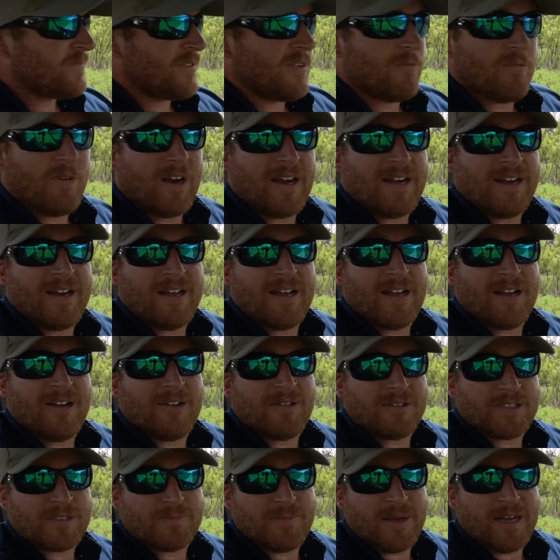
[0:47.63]
right now,
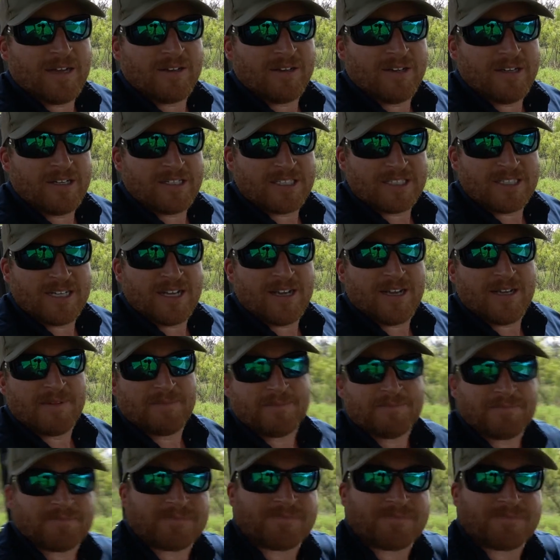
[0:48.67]
it's about lunchtime,